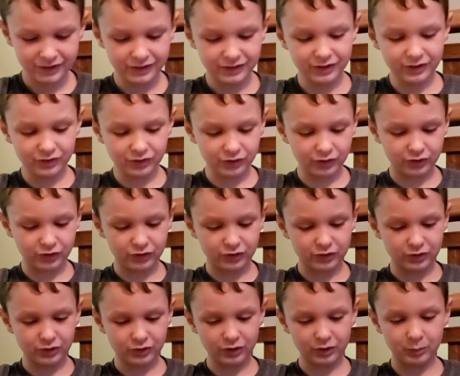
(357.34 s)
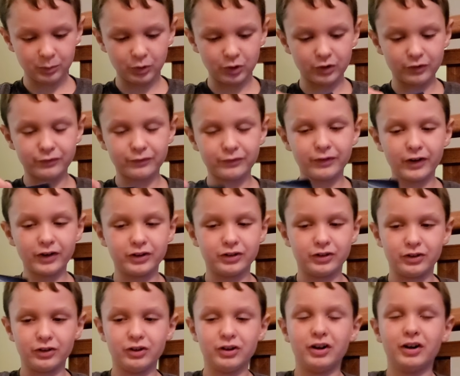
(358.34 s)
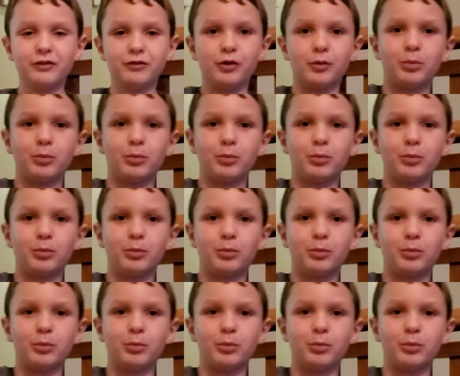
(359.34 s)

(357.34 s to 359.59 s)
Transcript: This looks a more funnier of a